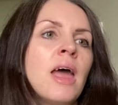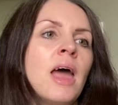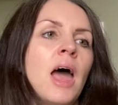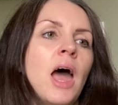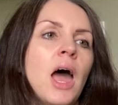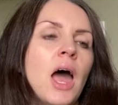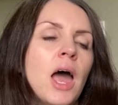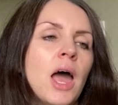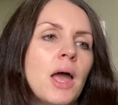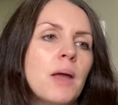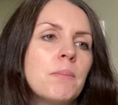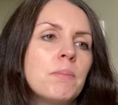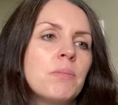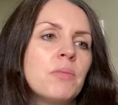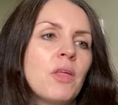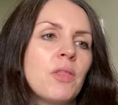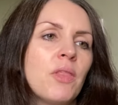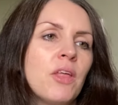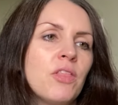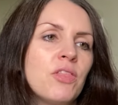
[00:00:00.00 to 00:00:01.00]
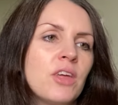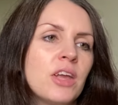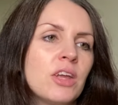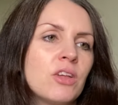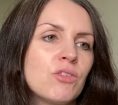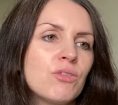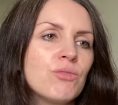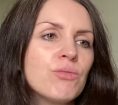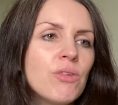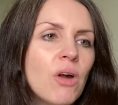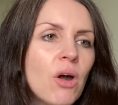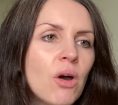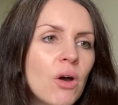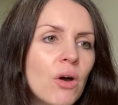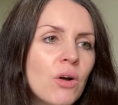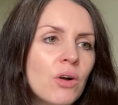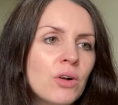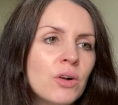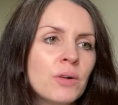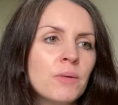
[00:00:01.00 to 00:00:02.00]
that they think is
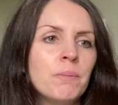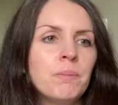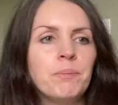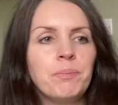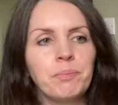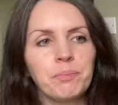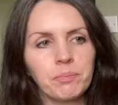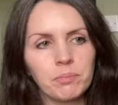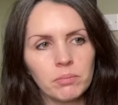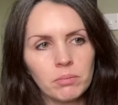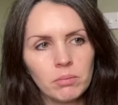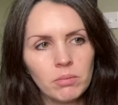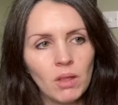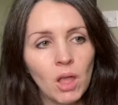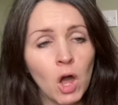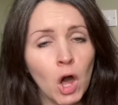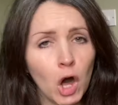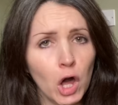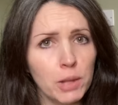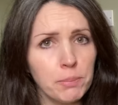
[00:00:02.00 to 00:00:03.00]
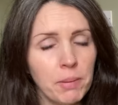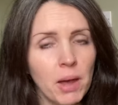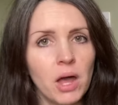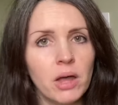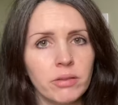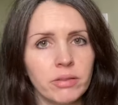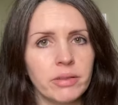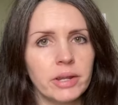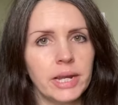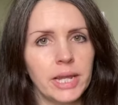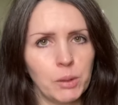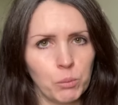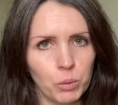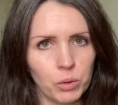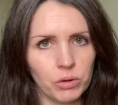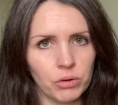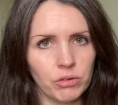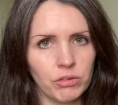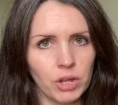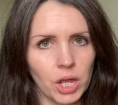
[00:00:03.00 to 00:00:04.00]
wrong, I personally
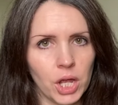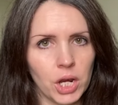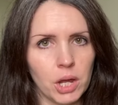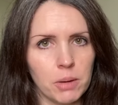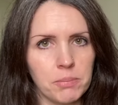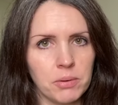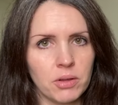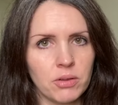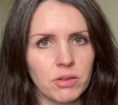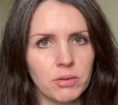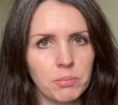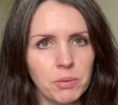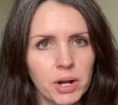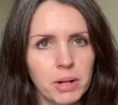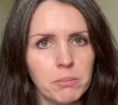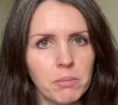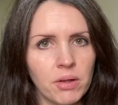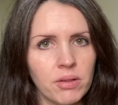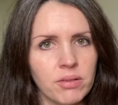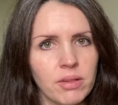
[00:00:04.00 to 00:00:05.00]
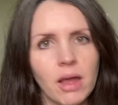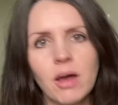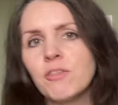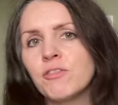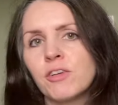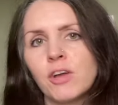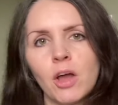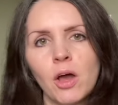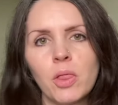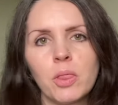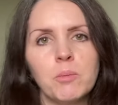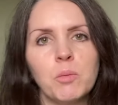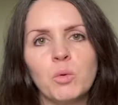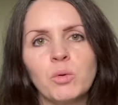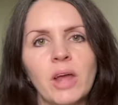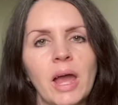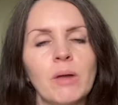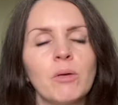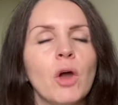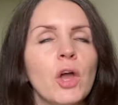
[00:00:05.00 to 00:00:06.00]
wouldn't turn up at a spring myself and cut them all
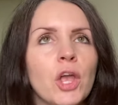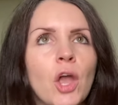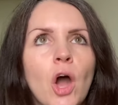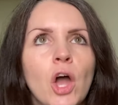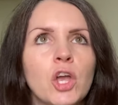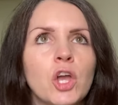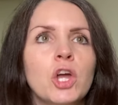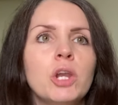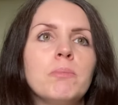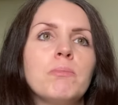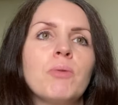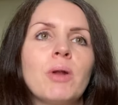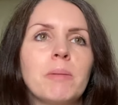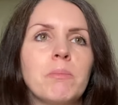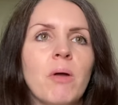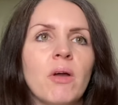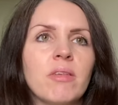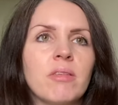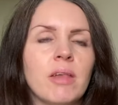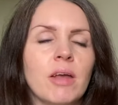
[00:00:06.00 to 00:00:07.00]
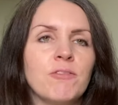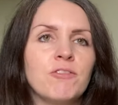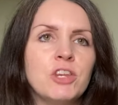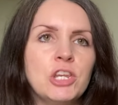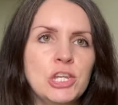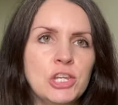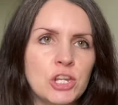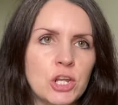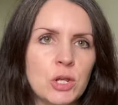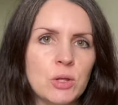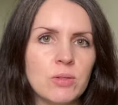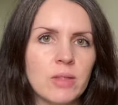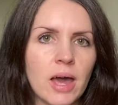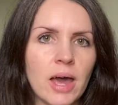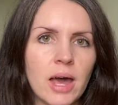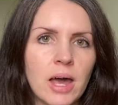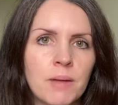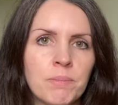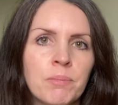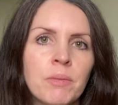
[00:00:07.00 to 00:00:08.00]
down. I couldn't bring myself to do
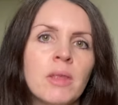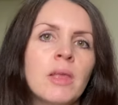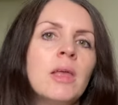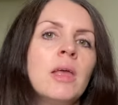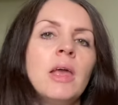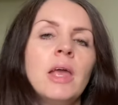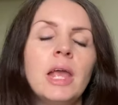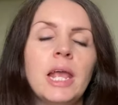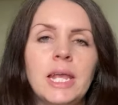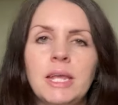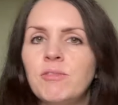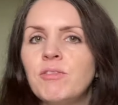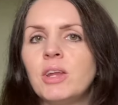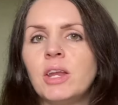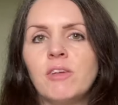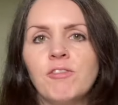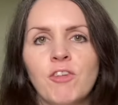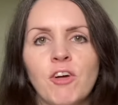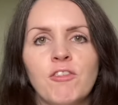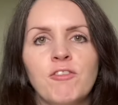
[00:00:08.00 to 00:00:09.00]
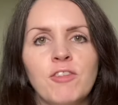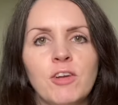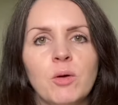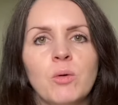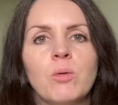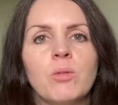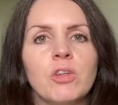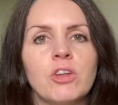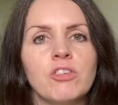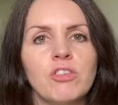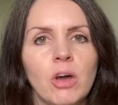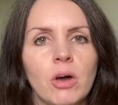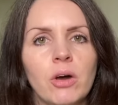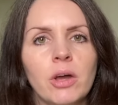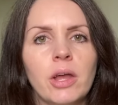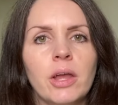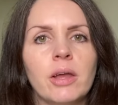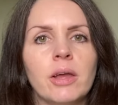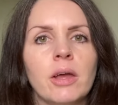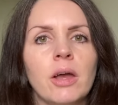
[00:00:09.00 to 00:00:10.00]
that, even if I feel that
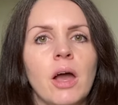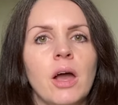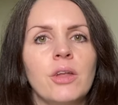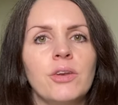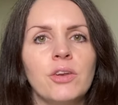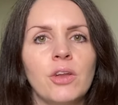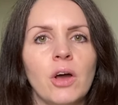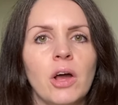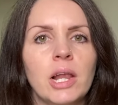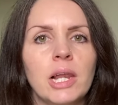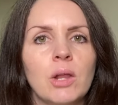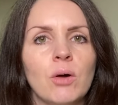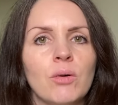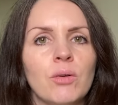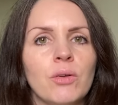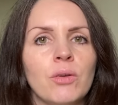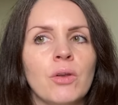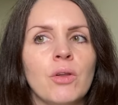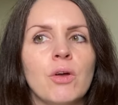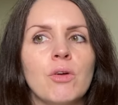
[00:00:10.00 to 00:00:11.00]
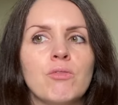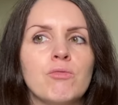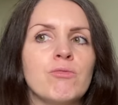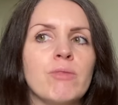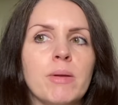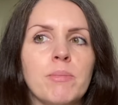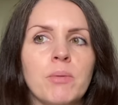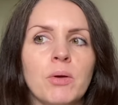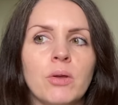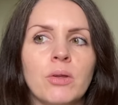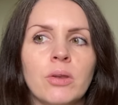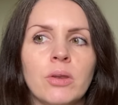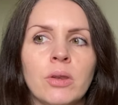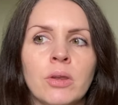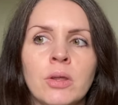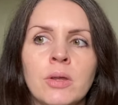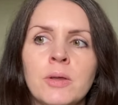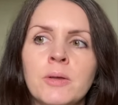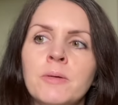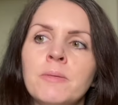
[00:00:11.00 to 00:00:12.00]
tying a nylon
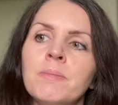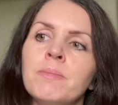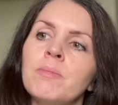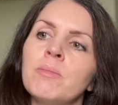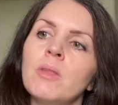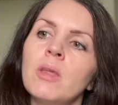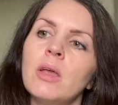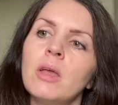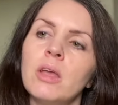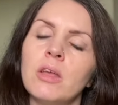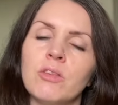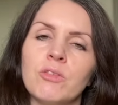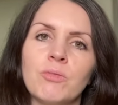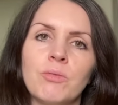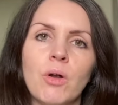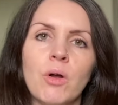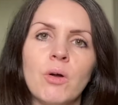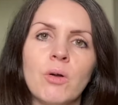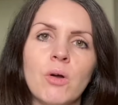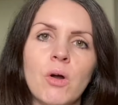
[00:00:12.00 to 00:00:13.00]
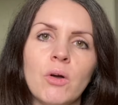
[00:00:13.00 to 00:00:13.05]
ribbon is wrong